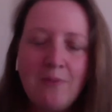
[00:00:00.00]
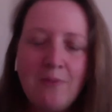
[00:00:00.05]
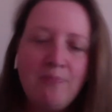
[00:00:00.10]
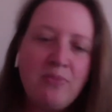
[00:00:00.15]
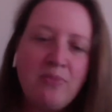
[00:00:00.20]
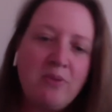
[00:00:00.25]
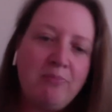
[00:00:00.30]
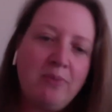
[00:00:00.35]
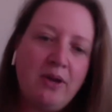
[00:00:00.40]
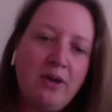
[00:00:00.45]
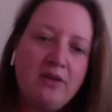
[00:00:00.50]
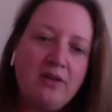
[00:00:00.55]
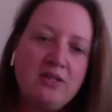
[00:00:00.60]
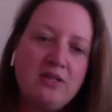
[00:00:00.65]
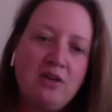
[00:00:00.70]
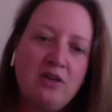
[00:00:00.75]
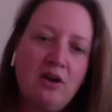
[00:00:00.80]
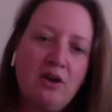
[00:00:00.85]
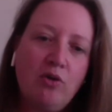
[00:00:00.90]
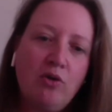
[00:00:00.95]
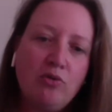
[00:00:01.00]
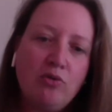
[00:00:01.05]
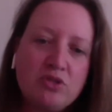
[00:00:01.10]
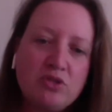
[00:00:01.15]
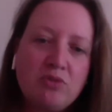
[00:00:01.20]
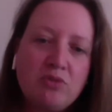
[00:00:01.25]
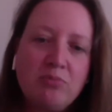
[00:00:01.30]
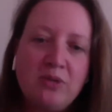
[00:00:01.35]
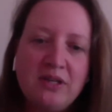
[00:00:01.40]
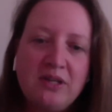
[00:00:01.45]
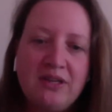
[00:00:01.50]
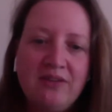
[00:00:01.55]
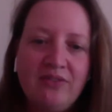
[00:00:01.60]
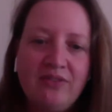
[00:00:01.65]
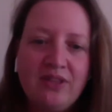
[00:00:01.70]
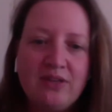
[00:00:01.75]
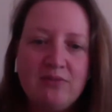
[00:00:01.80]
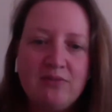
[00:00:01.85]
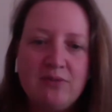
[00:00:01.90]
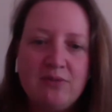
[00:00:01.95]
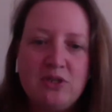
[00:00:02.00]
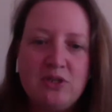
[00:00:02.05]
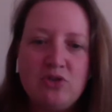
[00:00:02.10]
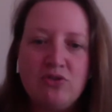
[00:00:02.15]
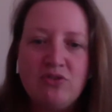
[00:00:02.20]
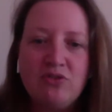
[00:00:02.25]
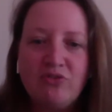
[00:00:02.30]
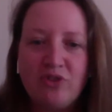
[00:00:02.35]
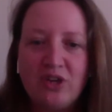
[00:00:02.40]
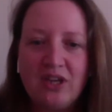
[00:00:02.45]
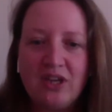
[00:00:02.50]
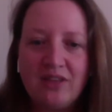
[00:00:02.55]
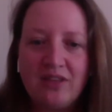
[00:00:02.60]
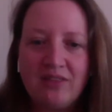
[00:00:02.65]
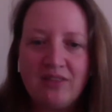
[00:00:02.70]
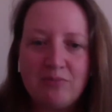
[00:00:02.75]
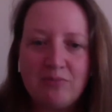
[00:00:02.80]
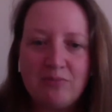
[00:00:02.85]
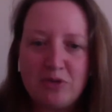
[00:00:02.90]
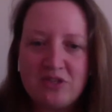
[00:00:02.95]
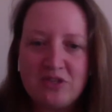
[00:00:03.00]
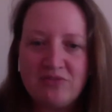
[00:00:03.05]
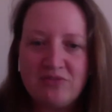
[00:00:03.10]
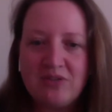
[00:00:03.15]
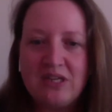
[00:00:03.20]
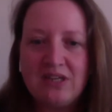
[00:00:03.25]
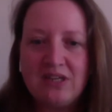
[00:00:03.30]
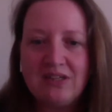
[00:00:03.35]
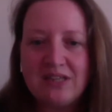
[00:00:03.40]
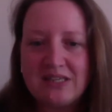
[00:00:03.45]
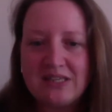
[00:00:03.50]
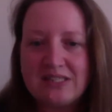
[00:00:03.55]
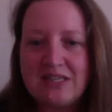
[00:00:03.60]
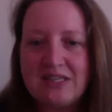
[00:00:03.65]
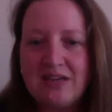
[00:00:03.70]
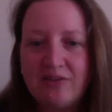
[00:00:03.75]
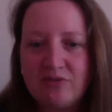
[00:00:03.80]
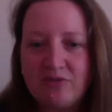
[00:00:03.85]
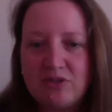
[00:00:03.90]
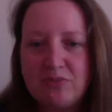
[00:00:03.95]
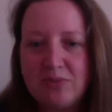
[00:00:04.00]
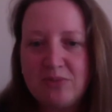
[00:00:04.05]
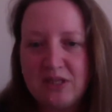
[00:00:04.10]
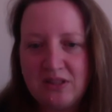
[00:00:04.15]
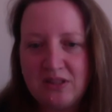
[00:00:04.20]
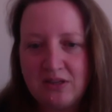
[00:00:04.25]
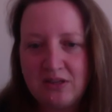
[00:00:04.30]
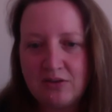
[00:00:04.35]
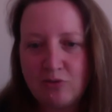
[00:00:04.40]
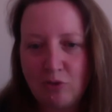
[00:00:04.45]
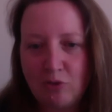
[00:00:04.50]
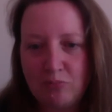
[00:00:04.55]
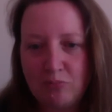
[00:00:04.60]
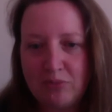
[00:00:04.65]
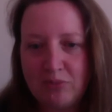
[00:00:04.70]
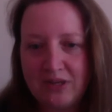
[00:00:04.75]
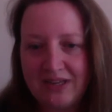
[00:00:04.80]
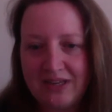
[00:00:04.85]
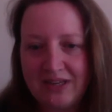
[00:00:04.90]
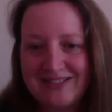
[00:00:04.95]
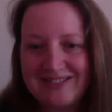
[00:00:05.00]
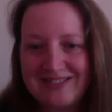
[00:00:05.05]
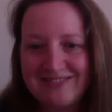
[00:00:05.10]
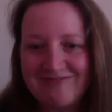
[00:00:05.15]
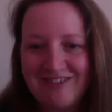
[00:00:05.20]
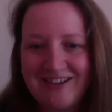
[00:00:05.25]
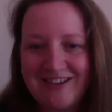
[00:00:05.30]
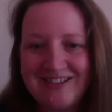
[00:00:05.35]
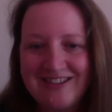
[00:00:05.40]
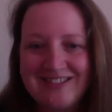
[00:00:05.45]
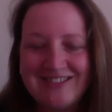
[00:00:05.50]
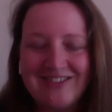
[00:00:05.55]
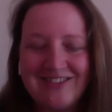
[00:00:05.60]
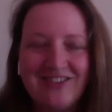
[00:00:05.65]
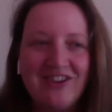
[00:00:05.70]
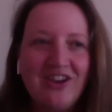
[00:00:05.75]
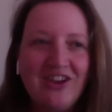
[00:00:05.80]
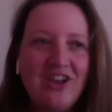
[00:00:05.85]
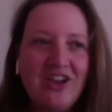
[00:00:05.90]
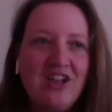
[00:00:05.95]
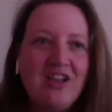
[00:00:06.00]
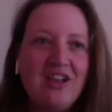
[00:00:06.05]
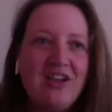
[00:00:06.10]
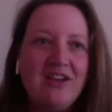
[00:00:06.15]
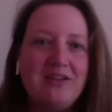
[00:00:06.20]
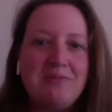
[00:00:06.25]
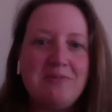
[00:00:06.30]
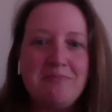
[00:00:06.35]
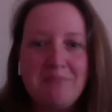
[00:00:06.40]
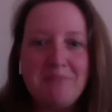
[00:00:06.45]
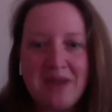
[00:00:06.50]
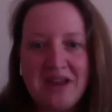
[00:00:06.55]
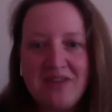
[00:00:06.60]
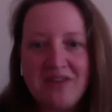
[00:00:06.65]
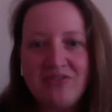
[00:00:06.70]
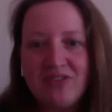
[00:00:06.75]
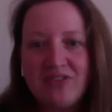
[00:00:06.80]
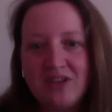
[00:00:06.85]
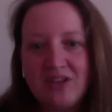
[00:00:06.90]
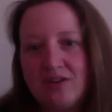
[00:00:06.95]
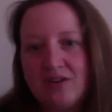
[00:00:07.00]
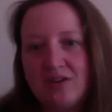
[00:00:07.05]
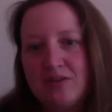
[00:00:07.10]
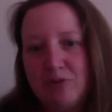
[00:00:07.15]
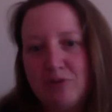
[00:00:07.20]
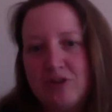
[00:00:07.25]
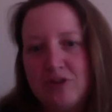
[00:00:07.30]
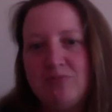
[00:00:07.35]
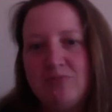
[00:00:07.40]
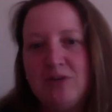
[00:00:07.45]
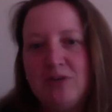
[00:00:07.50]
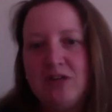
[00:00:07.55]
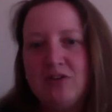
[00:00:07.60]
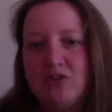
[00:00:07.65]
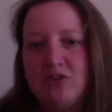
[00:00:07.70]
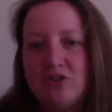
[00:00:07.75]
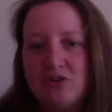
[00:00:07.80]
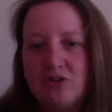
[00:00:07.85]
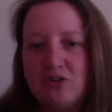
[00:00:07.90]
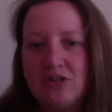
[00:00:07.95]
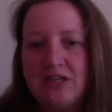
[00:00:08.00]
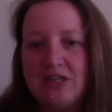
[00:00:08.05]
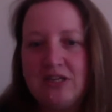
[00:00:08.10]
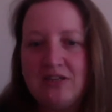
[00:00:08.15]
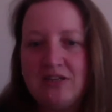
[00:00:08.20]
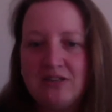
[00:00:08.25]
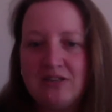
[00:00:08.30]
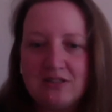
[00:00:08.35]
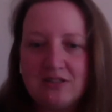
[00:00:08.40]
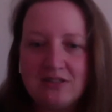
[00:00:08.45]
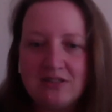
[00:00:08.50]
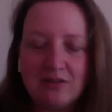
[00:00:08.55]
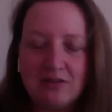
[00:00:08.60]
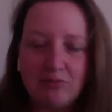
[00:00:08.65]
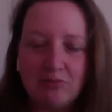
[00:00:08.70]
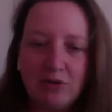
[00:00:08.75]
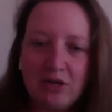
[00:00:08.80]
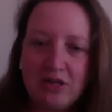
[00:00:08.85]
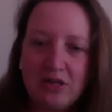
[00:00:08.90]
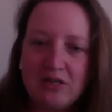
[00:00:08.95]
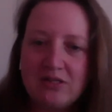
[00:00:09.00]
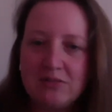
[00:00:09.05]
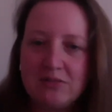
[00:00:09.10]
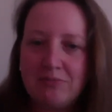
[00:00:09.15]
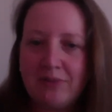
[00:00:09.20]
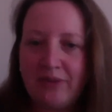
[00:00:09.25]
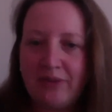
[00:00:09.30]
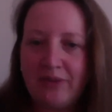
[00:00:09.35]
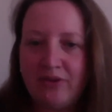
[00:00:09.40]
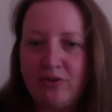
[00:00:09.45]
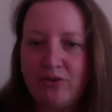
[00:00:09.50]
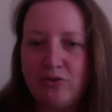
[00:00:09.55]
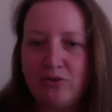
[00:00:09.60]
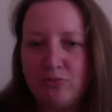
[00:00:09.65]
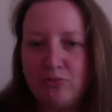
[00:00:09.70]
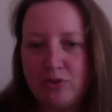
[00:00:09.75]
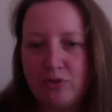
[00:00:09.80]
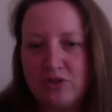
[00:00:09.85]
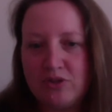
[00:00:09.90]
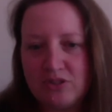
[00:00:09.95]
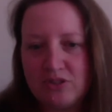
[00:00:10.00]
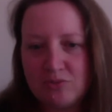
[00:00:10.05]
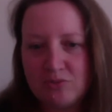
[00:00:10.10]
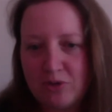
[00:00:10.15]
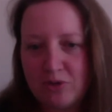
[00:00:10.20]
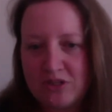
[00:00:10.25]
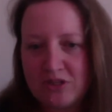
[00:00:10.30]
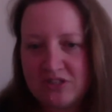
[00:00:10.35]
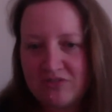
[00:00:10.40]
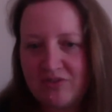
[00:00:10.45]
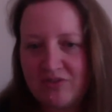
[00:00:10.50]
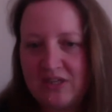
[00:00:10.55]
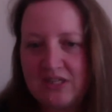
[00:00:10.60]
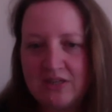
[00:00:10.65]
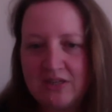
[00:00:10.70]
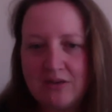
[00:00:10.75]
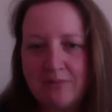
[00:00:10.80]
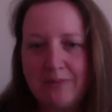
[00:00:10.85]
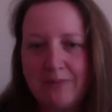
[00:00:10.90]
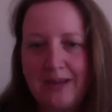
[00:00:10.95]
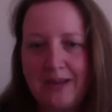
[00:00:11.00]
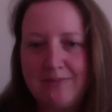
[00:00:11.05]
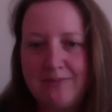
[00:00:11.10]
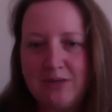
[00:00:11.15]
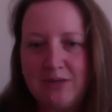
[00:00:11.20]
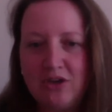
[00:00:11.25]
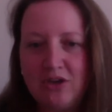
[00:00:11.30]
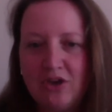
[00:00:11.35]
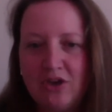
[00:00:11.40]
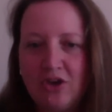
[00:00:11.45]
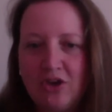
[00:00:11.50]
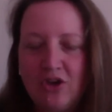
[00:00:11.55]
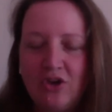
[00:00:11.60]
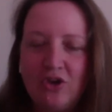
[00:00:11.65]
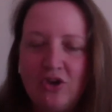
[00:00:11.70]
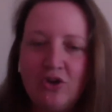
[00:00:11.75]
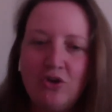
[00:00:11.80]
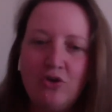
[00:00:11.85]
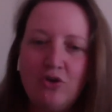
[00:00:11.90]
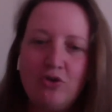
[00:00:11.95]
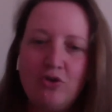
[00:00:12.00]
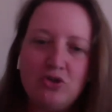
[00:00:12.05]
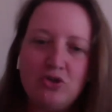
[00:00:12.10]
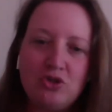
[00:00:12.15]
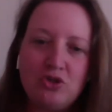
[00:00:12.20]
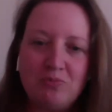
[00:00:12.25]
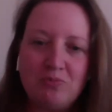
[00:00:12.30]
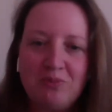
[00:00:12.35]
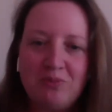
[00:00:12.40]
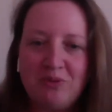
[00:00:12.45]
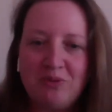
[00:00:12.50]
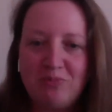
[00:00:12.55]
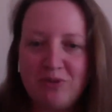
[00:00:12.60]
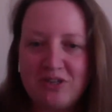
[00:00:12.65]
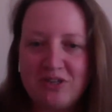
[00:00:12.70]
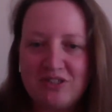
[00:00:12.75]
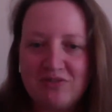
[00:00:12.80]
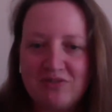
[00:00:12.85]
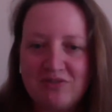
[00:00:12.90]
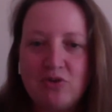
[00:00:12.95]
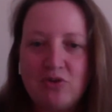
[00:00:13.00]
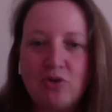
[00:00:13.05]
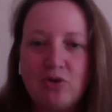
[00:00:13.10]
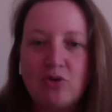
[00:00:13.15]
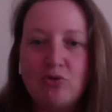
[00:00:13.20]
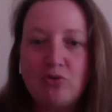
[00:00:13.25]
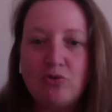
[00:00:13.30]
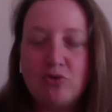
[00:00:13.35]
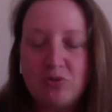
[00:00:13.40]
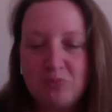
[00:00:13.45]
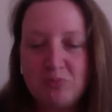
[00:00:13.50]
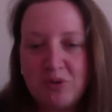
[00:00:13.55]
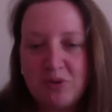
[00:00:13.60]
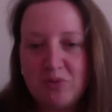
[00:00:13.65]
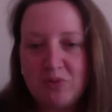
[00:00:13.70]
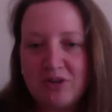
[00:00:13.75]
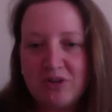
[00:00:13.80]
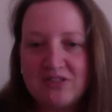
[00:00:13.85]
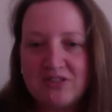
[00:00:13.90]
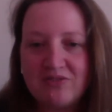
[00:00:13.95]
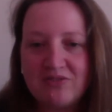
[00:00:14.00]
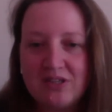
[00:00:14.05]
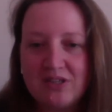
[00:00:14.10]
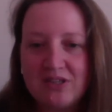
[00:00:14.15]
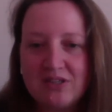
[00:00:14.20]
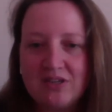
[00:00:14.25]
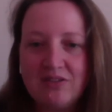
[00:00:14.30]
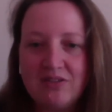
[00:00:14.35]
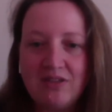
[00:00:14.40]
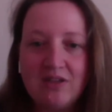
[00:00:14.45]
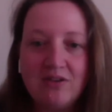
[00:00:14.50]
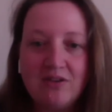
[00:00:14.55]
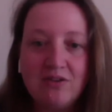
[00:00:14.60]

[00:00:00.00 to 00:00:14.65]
but I also believe that we shouldn't forget that breastfeeding doesn't have to be that complex, right? So the main thing in a breastfeeding journey is at one hand a mother who wants to breastfeed and a baby who should be breastfed or could be breastfed. And then